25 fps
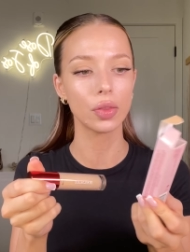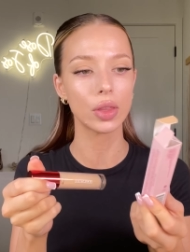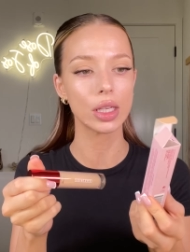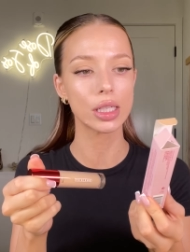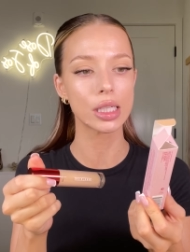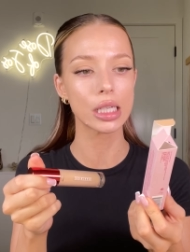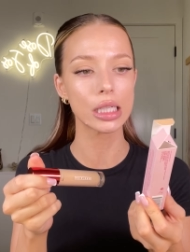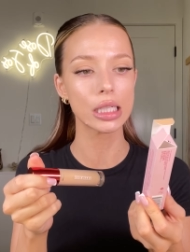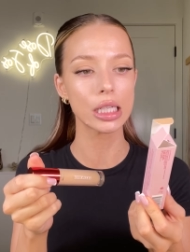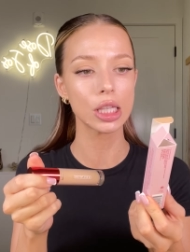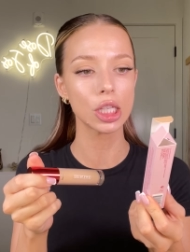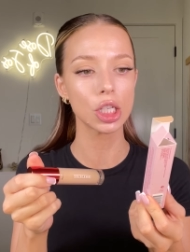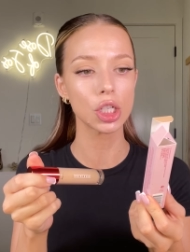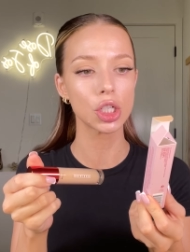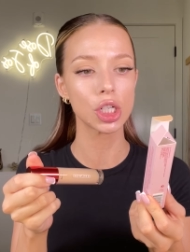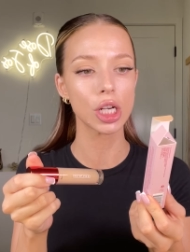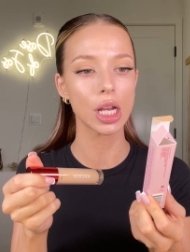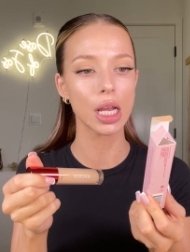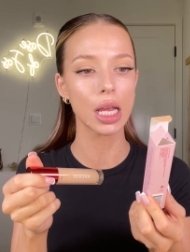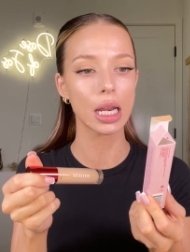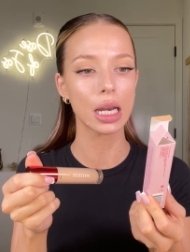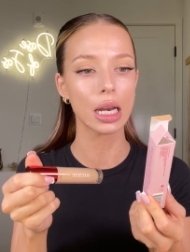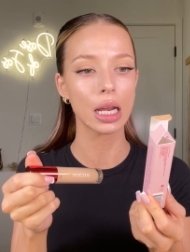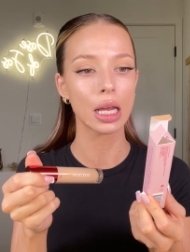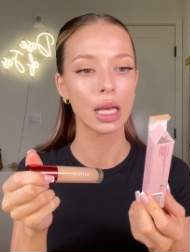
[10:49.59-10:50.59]
This is in the
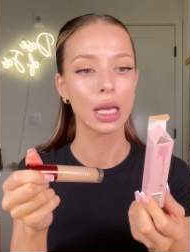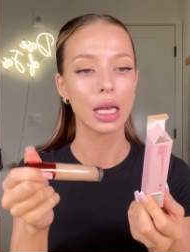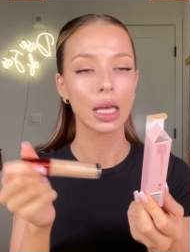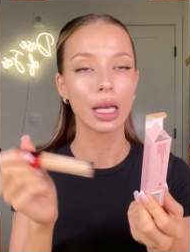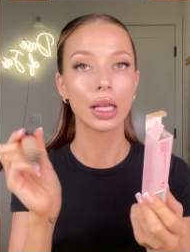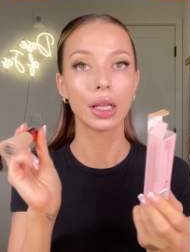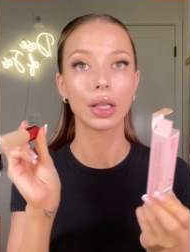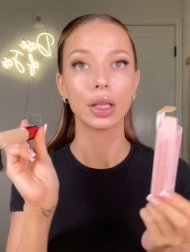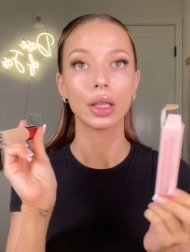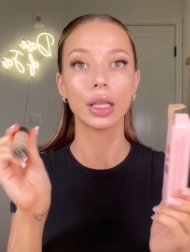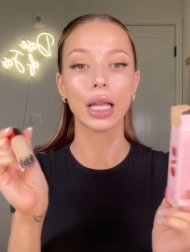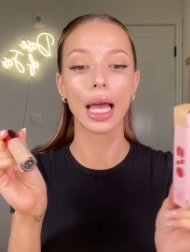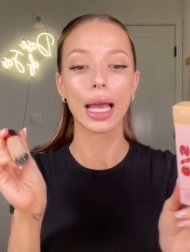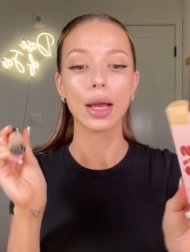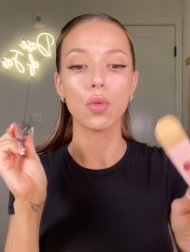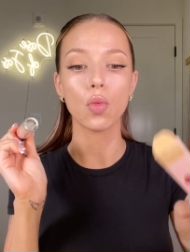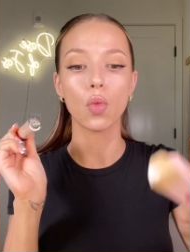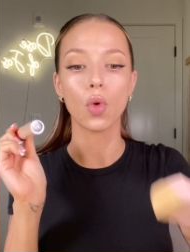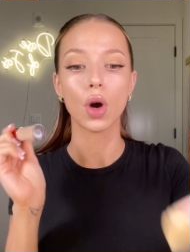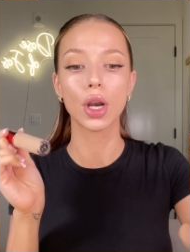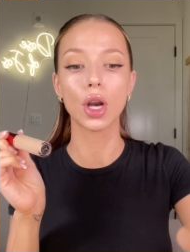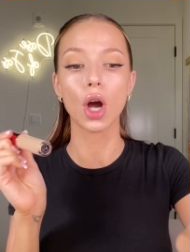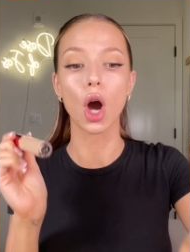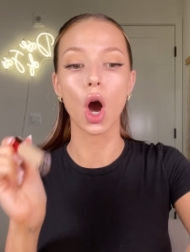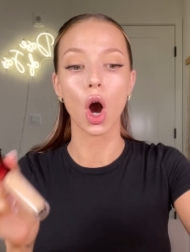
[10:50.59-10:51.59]
shade light
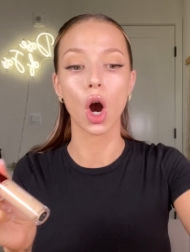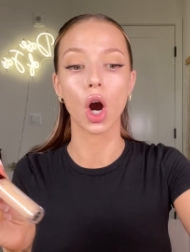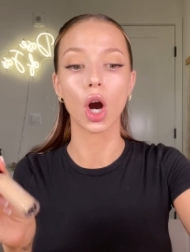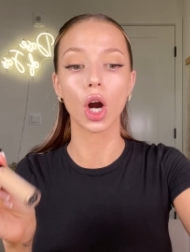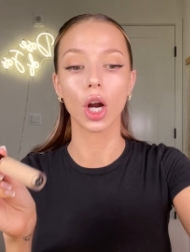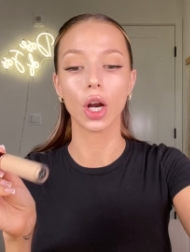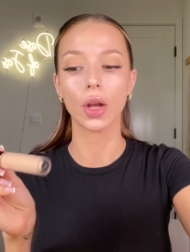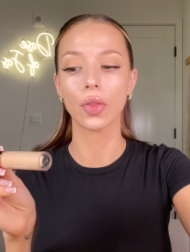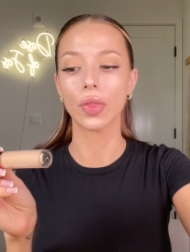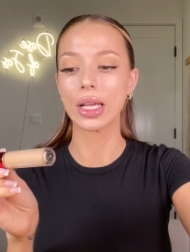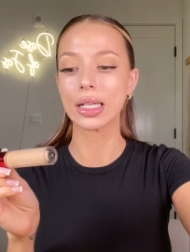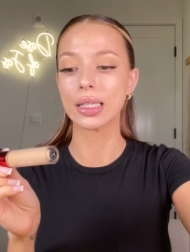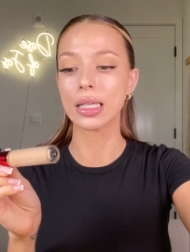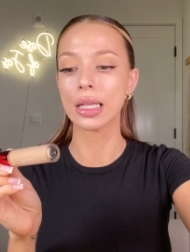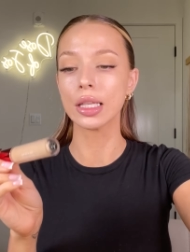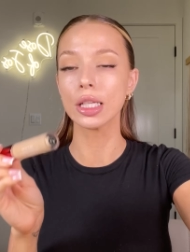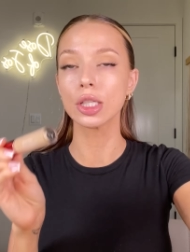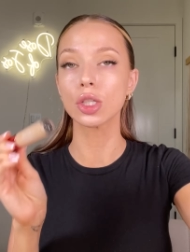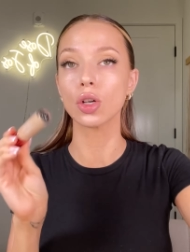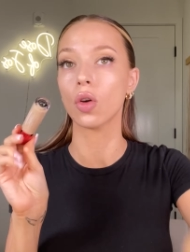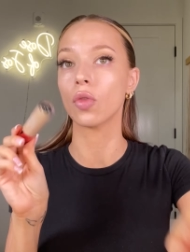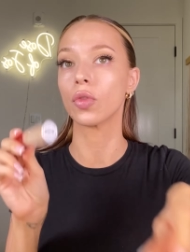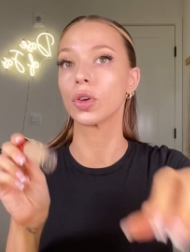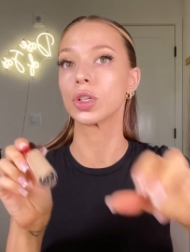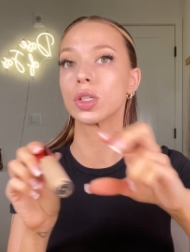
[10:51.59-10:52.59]
one are. They send
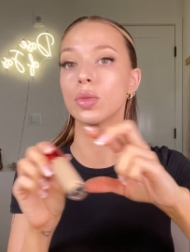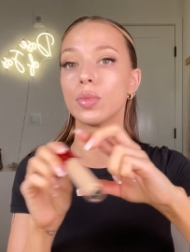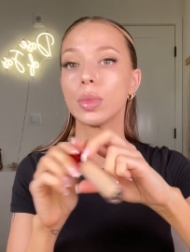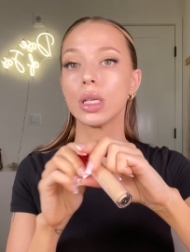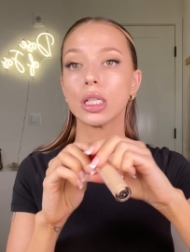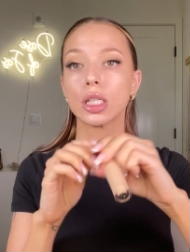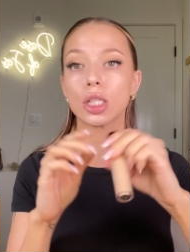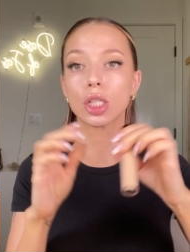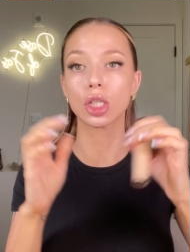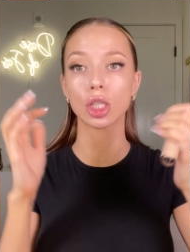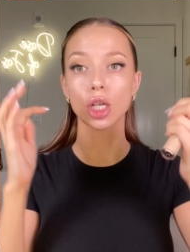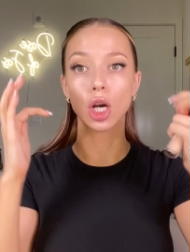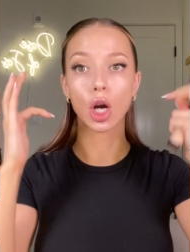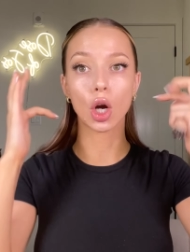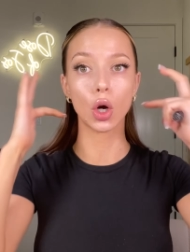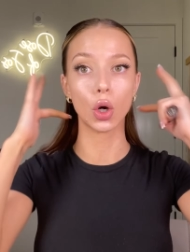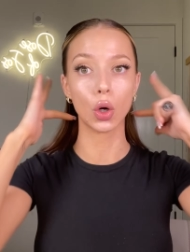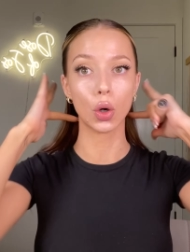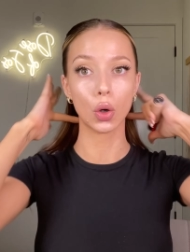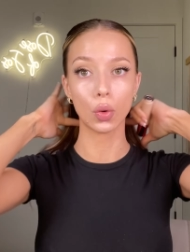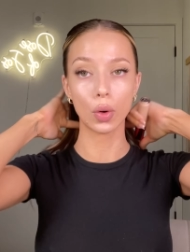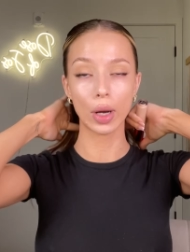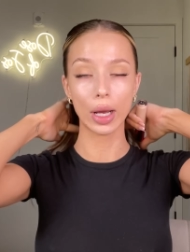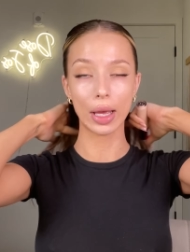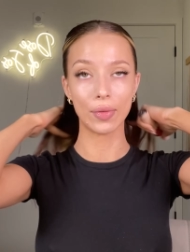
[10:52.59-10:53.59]
this over to me,
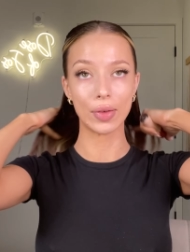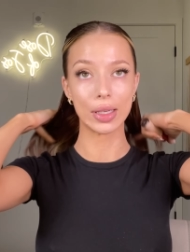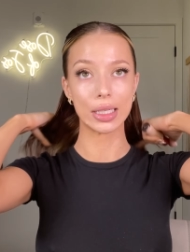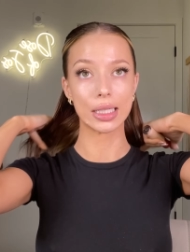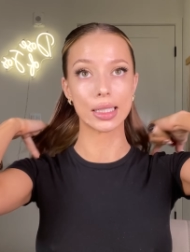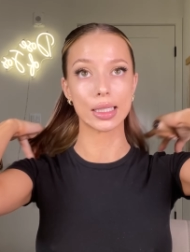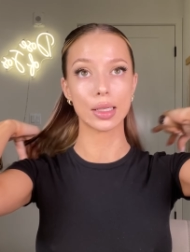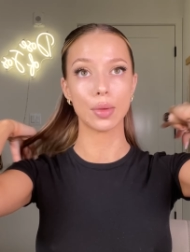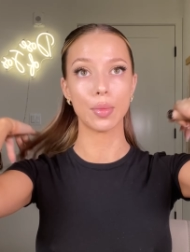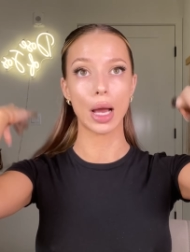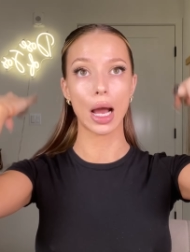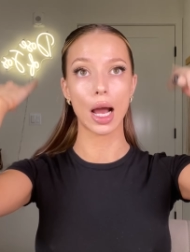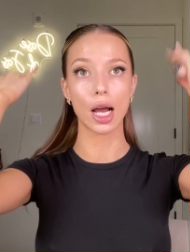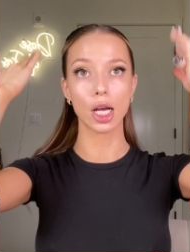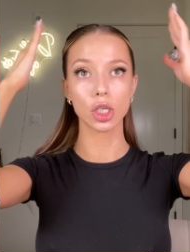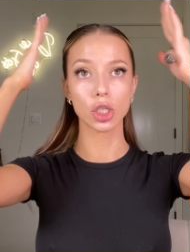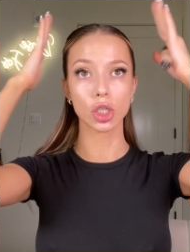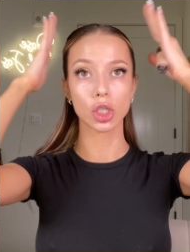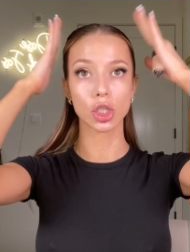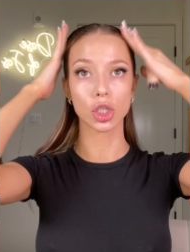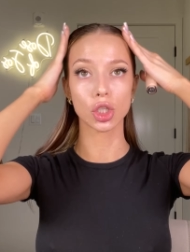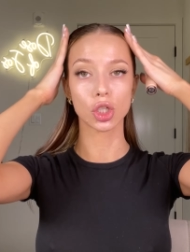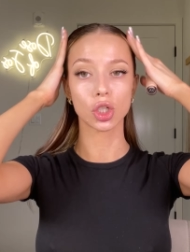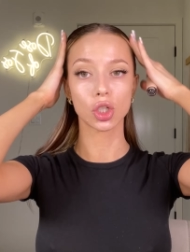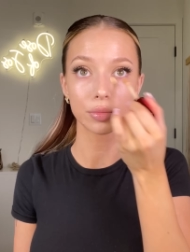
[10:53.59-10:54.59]
so if it doesn't
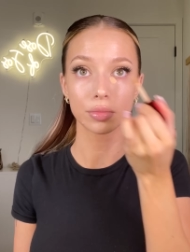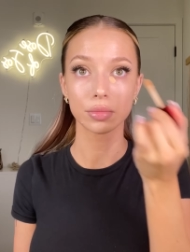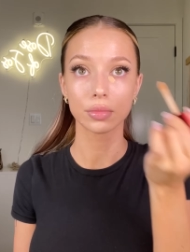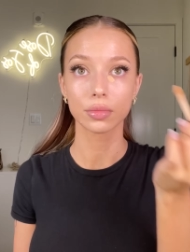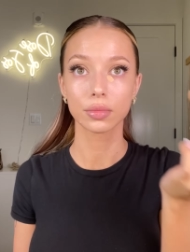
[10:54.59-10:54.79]
match,